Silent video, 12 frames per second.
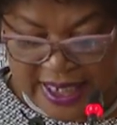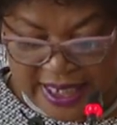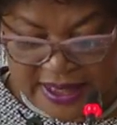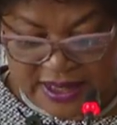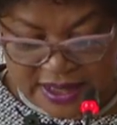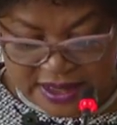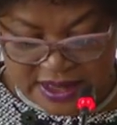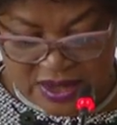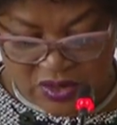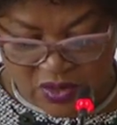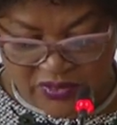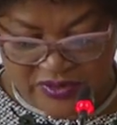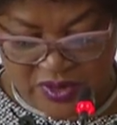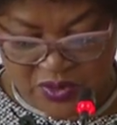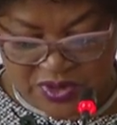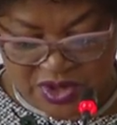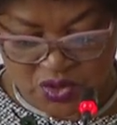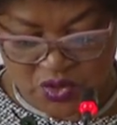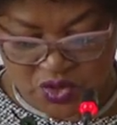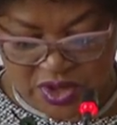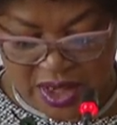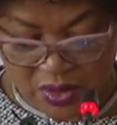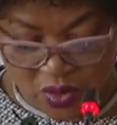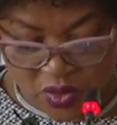A reading of the
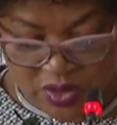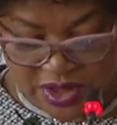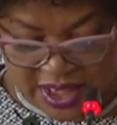Constitutional Court